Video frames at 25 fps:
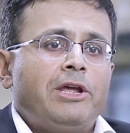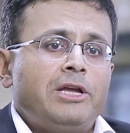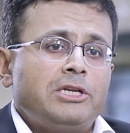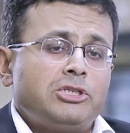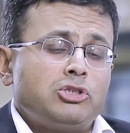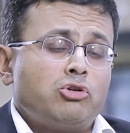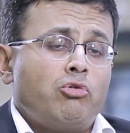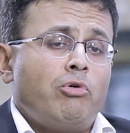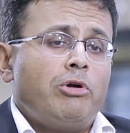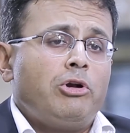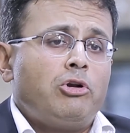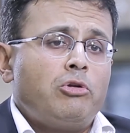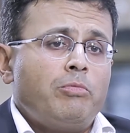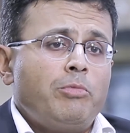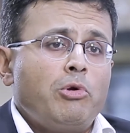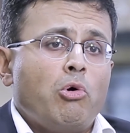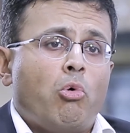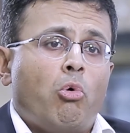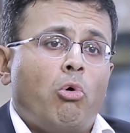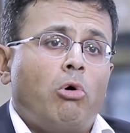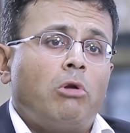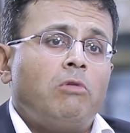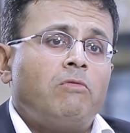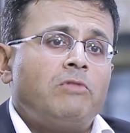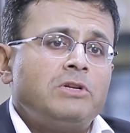is going to be
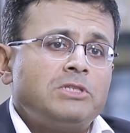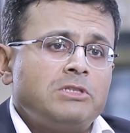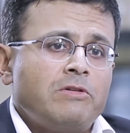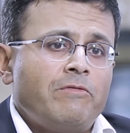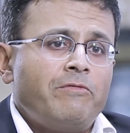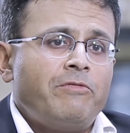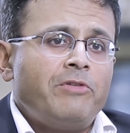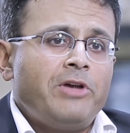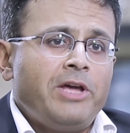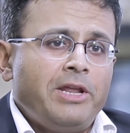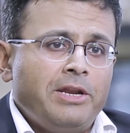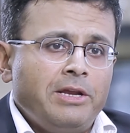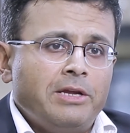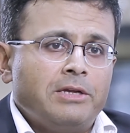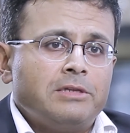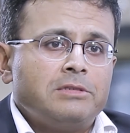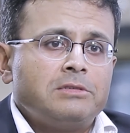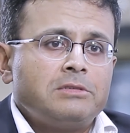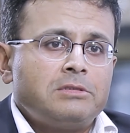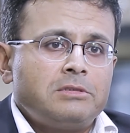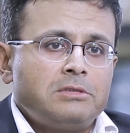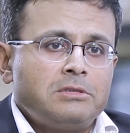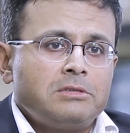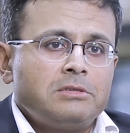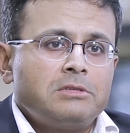always a
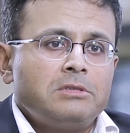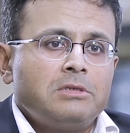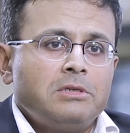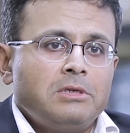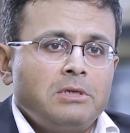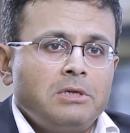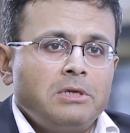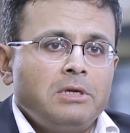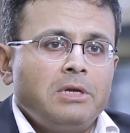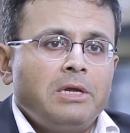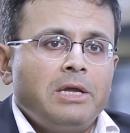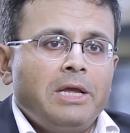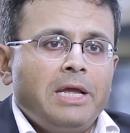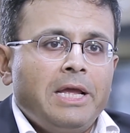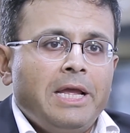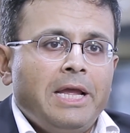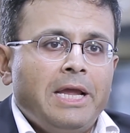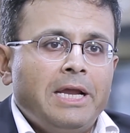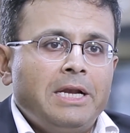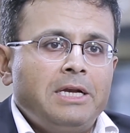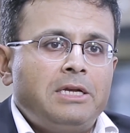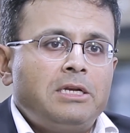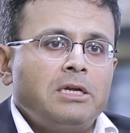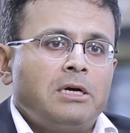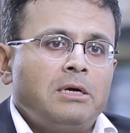variance
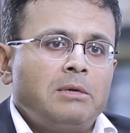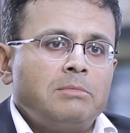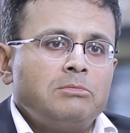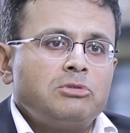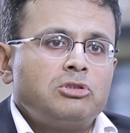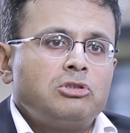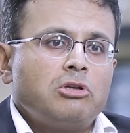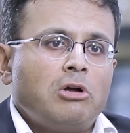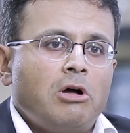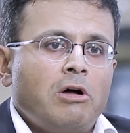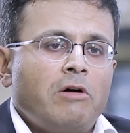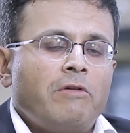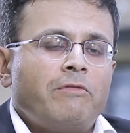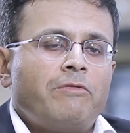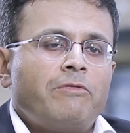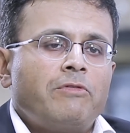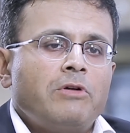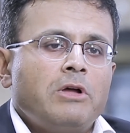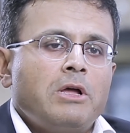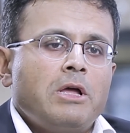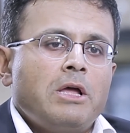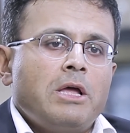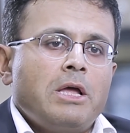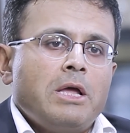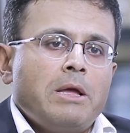in terms of
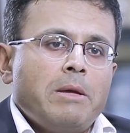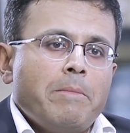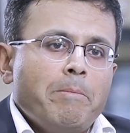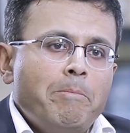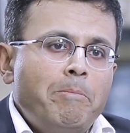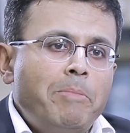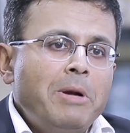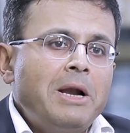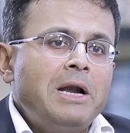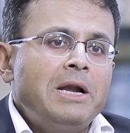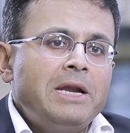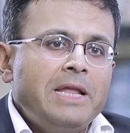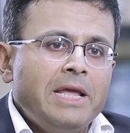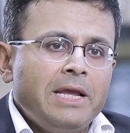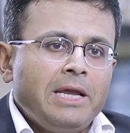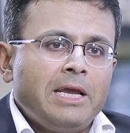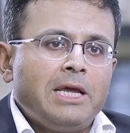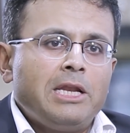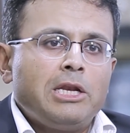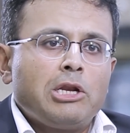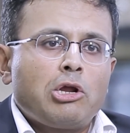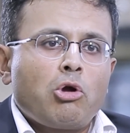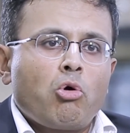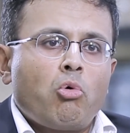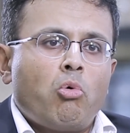building
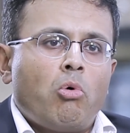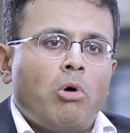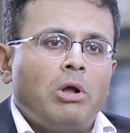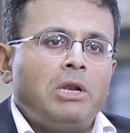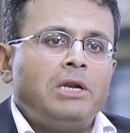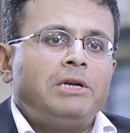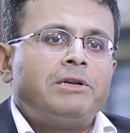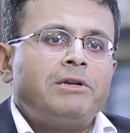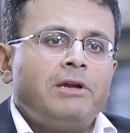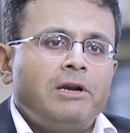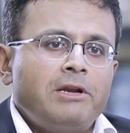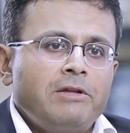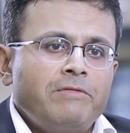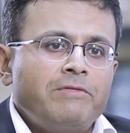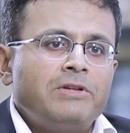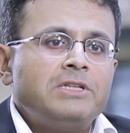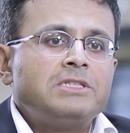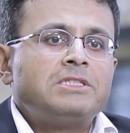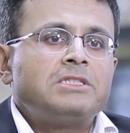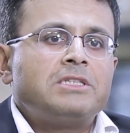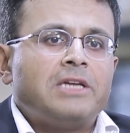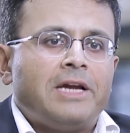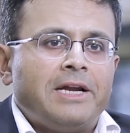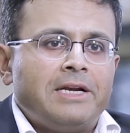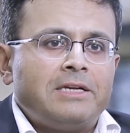in qualitative
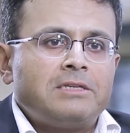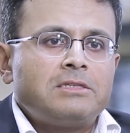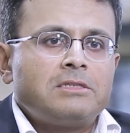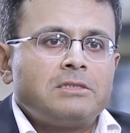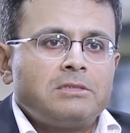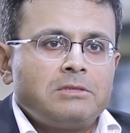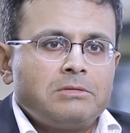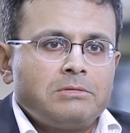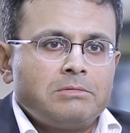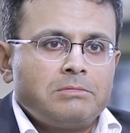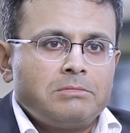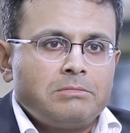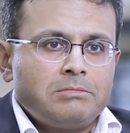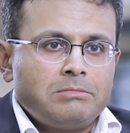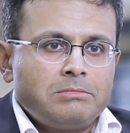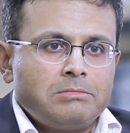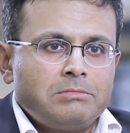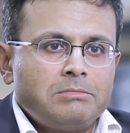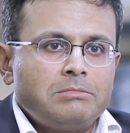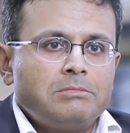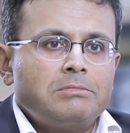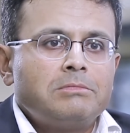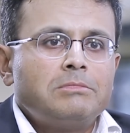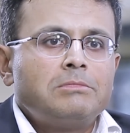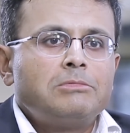insights
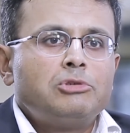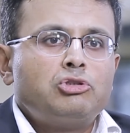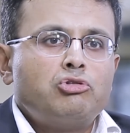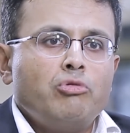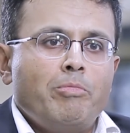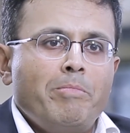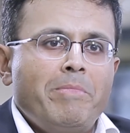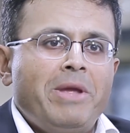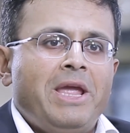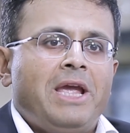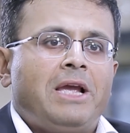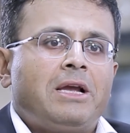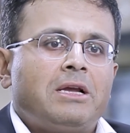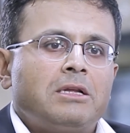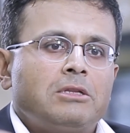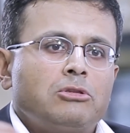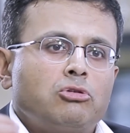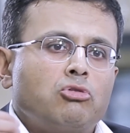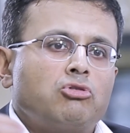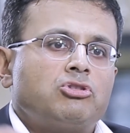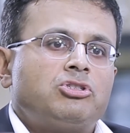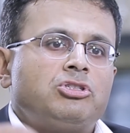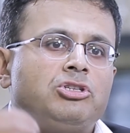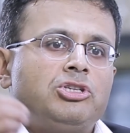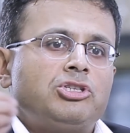to make
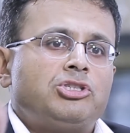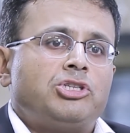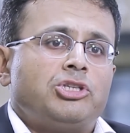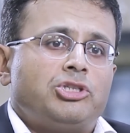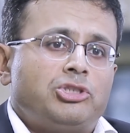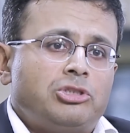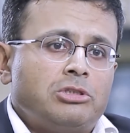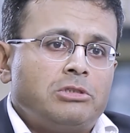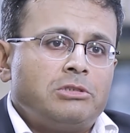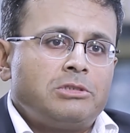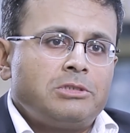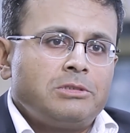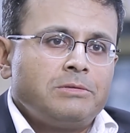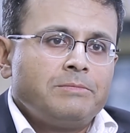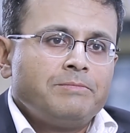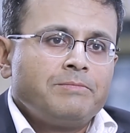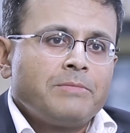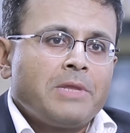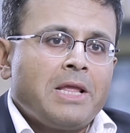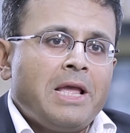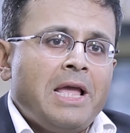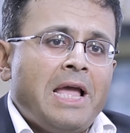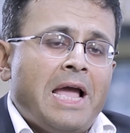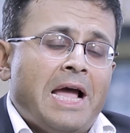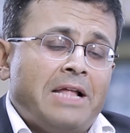those decisions.
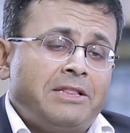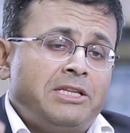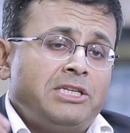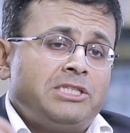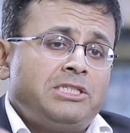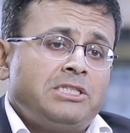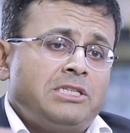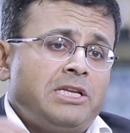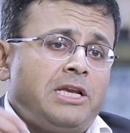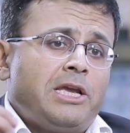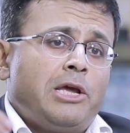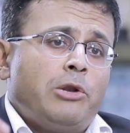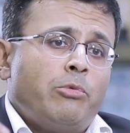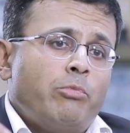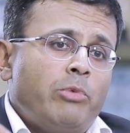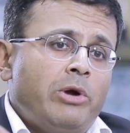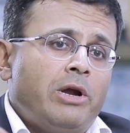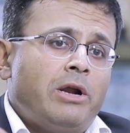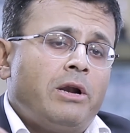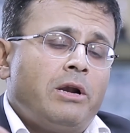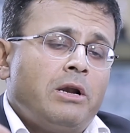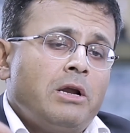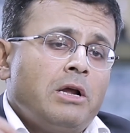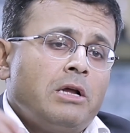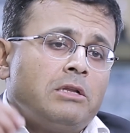And this is again
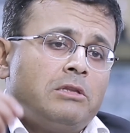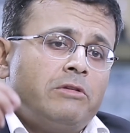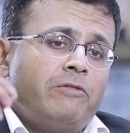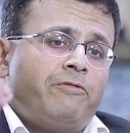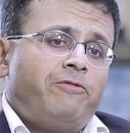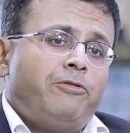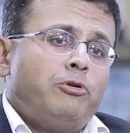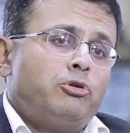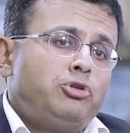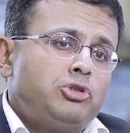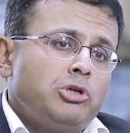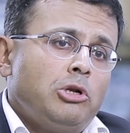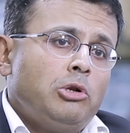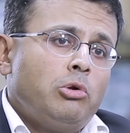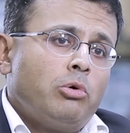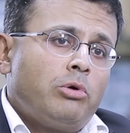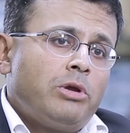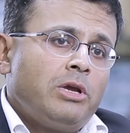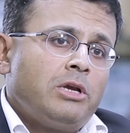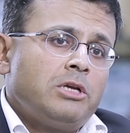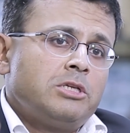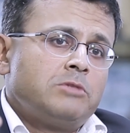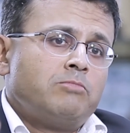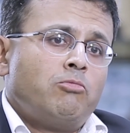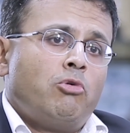where the future
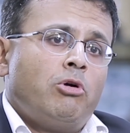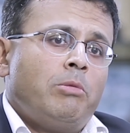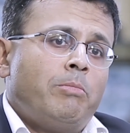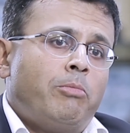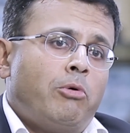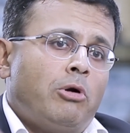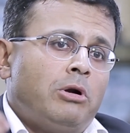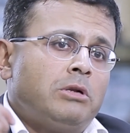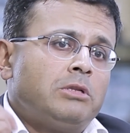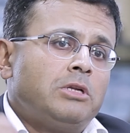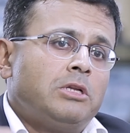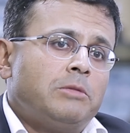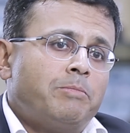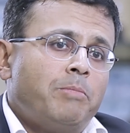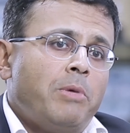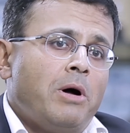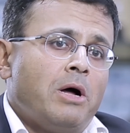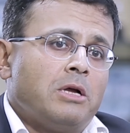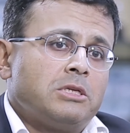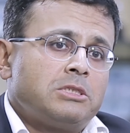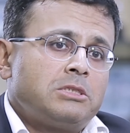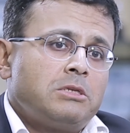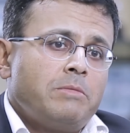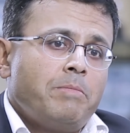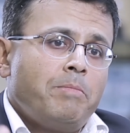looking is more important than
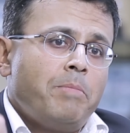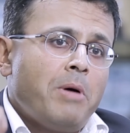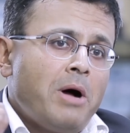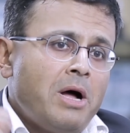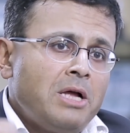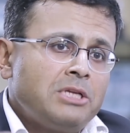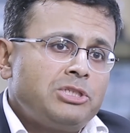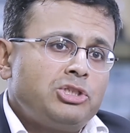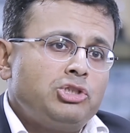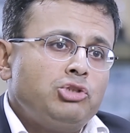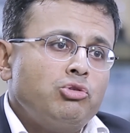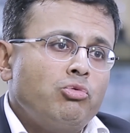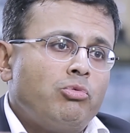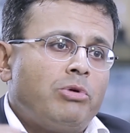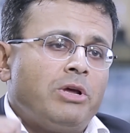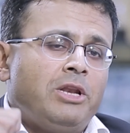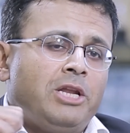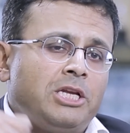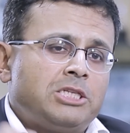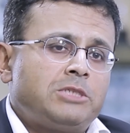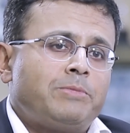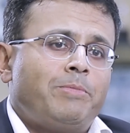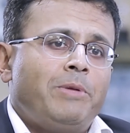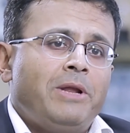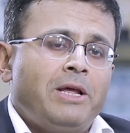past. Past you can
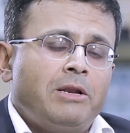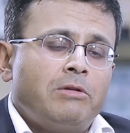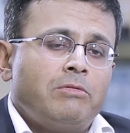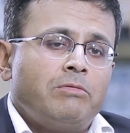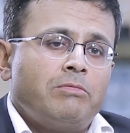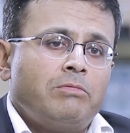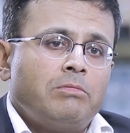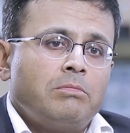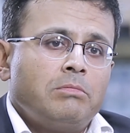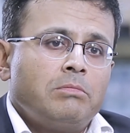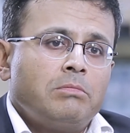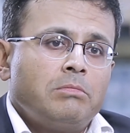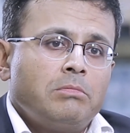explain